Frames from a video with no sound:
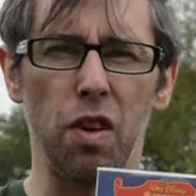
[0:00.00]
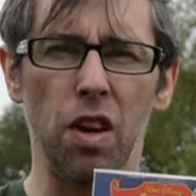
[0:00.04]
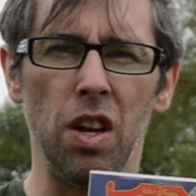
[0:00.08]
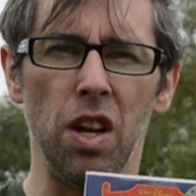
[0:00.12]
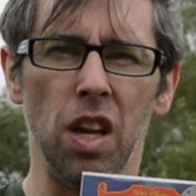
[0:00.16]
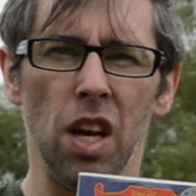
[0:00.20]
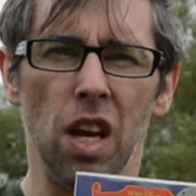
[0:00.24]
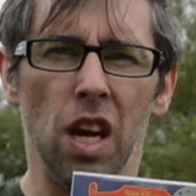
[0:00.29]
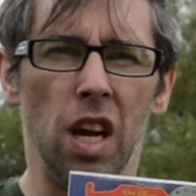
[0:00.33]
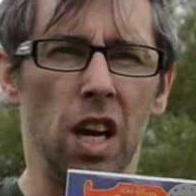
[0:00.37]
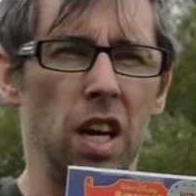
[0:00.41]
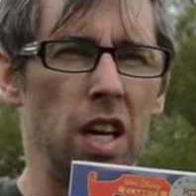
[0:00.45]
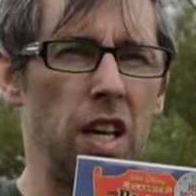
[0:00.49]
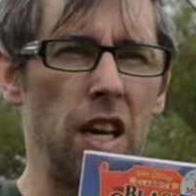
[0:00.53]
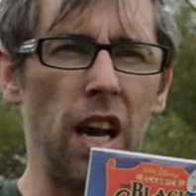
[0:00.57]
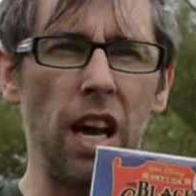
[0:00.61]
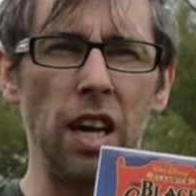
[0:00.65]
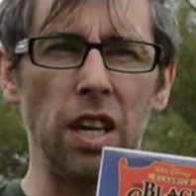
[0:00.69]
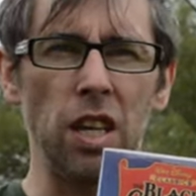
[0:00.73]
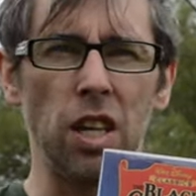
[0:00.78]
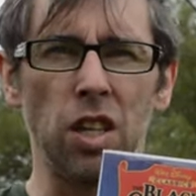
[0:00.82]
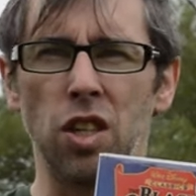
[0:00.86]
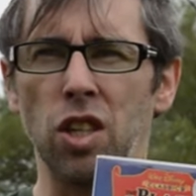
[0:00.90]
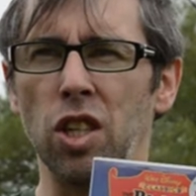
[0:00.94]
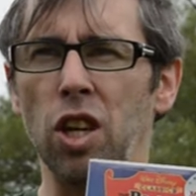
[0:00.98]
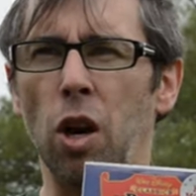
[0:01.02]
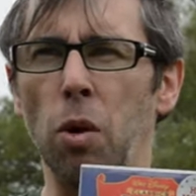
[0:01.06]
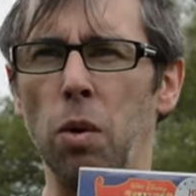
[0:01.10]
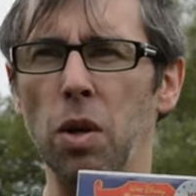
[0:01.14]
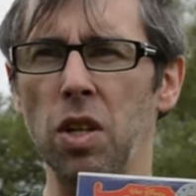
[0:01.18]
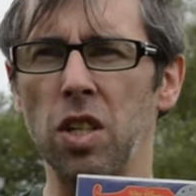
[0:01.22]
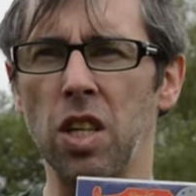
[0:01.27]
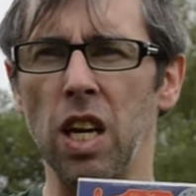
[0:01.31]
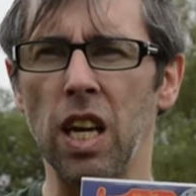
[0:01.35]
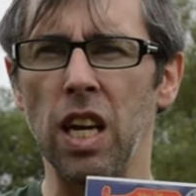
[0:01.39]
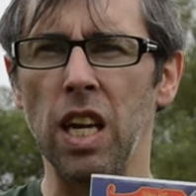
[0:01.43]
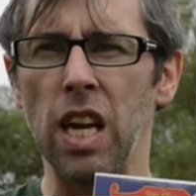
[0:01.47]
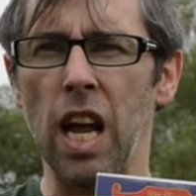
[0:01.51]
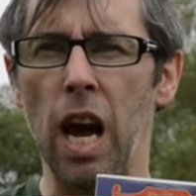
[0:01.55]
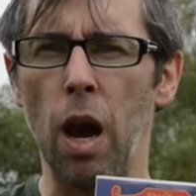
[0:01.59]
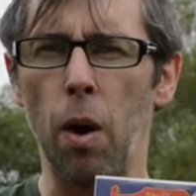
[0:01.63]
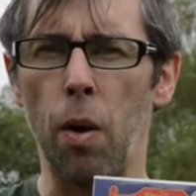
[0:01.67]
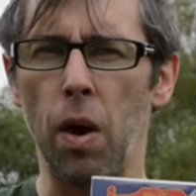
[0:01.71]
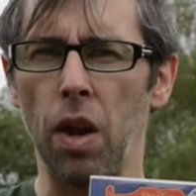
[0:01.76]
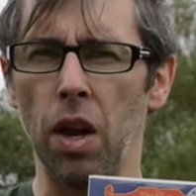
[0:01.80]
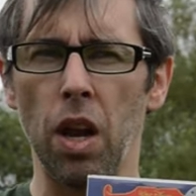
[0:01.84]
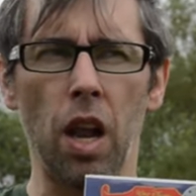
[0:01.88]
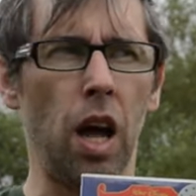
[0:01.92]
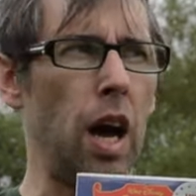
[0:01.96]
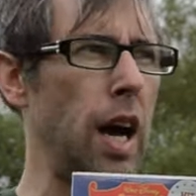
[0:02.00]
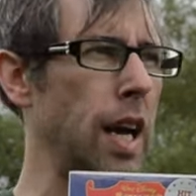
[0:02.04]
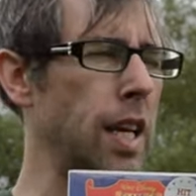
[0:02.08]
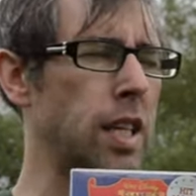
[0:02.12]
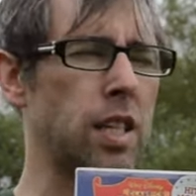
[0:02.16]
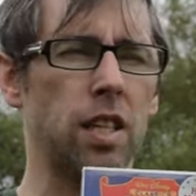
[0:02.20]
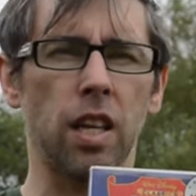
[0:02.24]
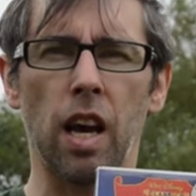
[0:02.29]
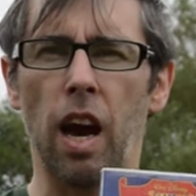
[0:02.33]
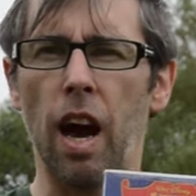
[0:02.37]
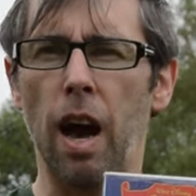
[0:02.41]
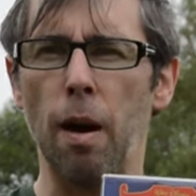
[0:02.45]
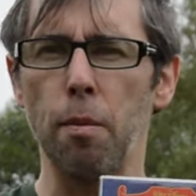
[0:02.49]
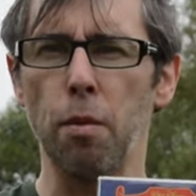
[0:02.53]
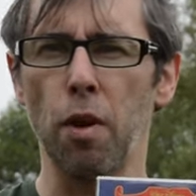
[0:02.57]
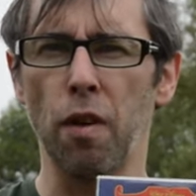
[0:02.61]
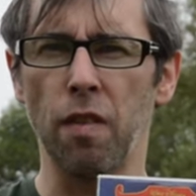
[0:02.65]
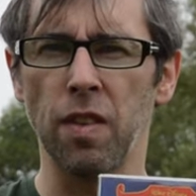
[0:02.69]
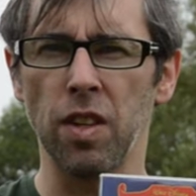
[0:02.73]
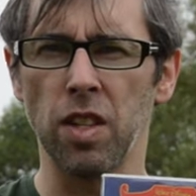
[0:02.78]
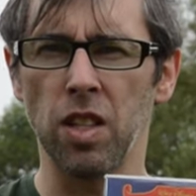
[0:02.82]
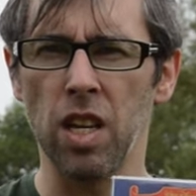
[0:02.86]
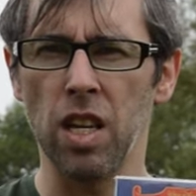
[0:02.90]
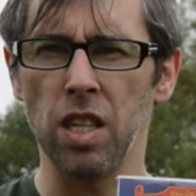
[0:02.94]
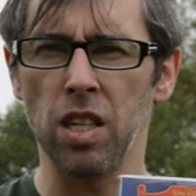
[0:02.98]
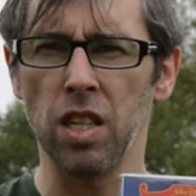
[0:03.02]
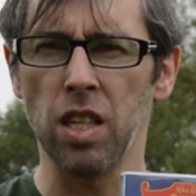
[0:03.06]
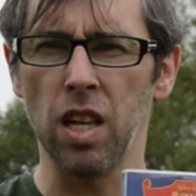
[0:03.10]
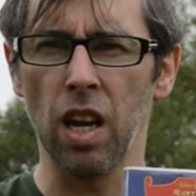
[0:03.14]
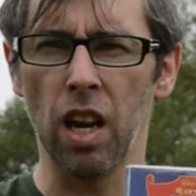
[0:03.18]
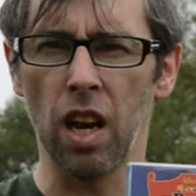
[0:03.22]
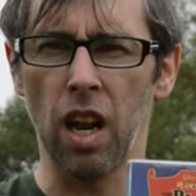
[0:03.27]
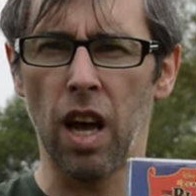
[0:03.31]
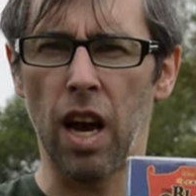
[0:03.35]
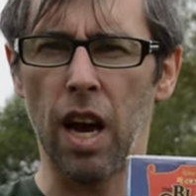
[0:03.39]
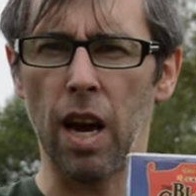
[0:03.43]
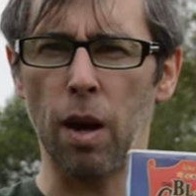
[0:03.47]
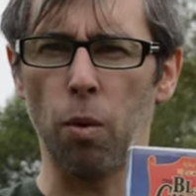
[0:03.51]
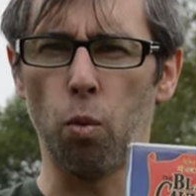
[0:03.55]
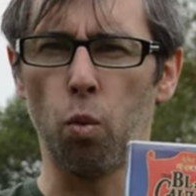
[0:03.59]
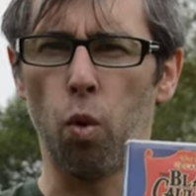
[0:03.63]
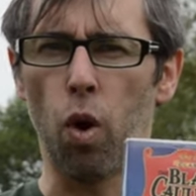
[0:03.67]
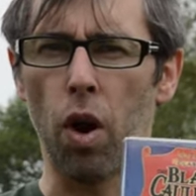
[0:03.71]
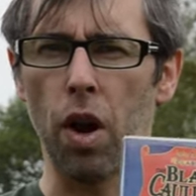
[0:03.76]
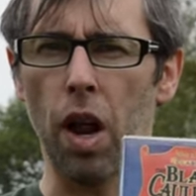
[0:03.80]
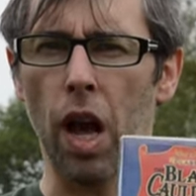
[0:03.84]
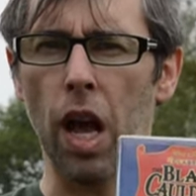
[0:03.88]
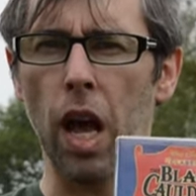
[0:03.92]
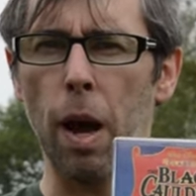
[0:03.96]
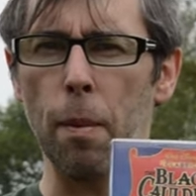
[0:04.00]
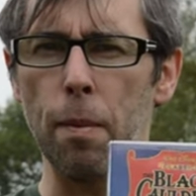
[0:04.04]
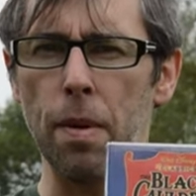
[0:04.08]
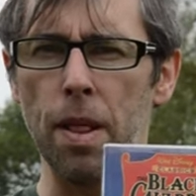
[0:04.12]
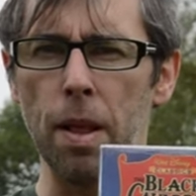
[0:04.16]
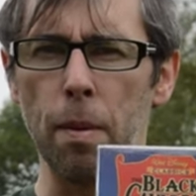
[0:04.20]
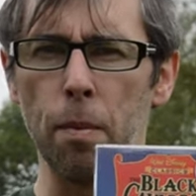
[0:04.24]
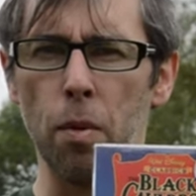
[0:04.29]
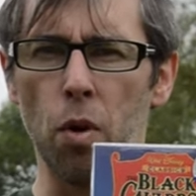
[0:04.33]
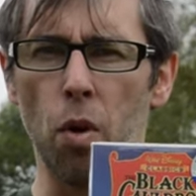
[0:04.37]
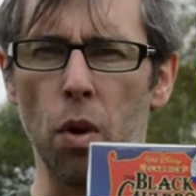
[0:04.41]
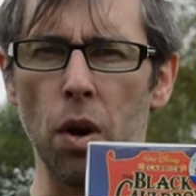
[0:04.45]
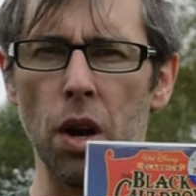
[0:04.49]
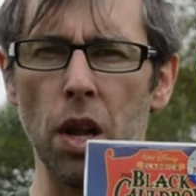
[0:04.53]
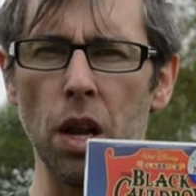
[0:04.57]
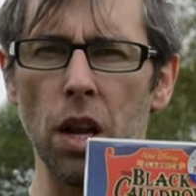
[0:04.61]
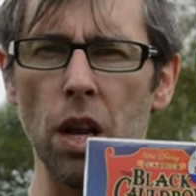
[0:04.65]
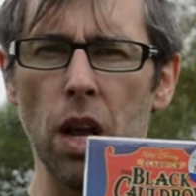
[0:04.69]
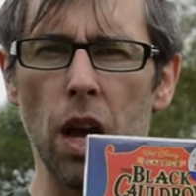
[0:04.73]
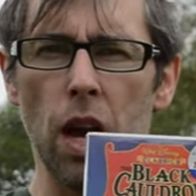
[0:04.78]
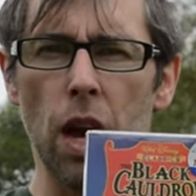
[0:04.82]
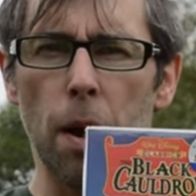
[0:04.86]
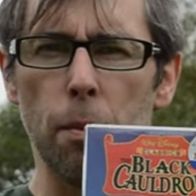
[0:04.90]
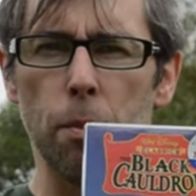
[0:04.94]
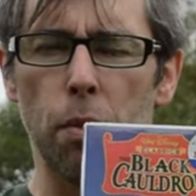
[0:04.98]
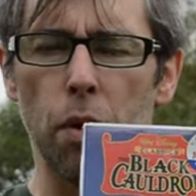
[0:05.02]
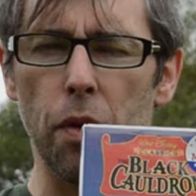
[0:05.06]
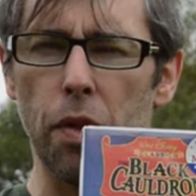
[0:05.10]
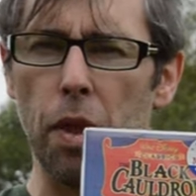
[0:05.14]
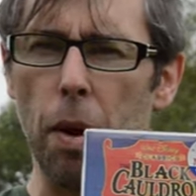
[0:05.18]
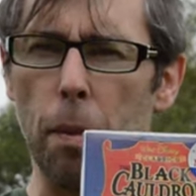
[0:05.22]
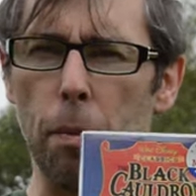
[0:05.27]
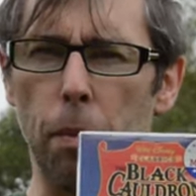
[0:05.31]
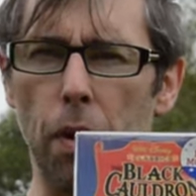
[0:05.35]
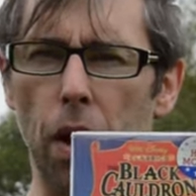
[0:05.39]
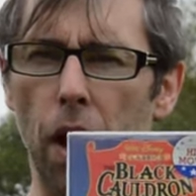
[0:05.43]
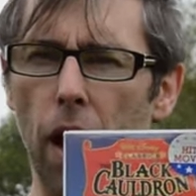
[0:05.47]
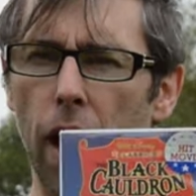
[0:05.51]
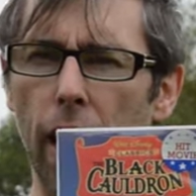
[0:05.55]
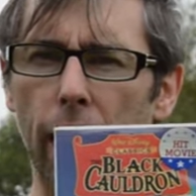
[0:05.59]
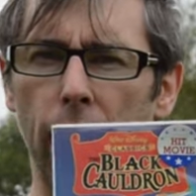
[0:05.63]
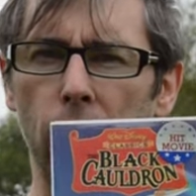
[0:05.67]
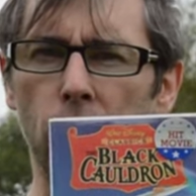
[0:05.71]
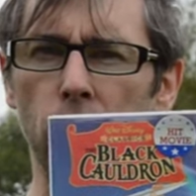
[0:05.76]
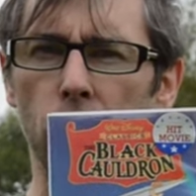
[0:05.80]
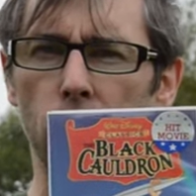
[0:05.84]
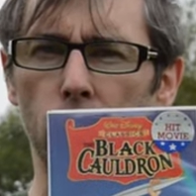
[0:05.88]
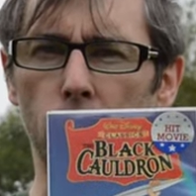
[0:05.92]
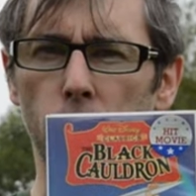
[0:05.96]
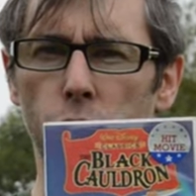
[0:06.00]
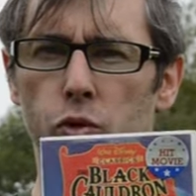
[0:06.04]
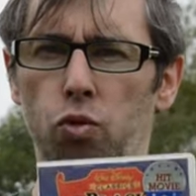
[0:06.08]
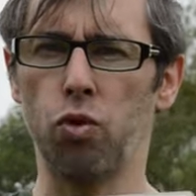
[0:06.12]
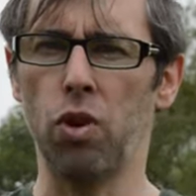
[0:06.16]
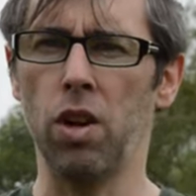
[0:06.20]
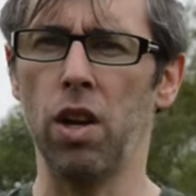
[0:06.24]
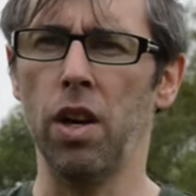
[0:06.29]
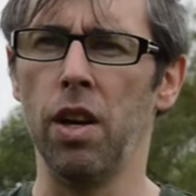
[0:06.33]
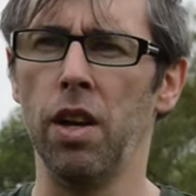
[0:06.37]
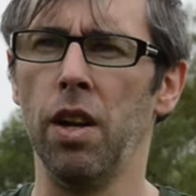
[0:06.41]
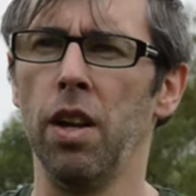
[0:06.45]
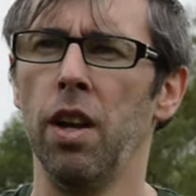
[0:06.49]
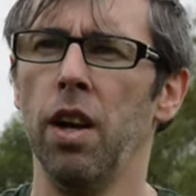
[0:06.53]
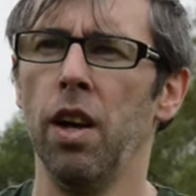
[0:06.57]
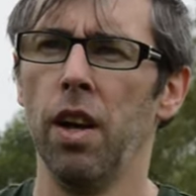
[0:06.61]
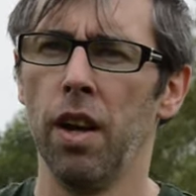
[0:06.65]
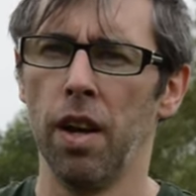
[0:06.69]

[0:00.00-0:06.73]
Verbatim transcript: And uh, you, you only see it now on like Sky Movies, Disney at like 1 a.m. in the morning. But the Black Cauldron.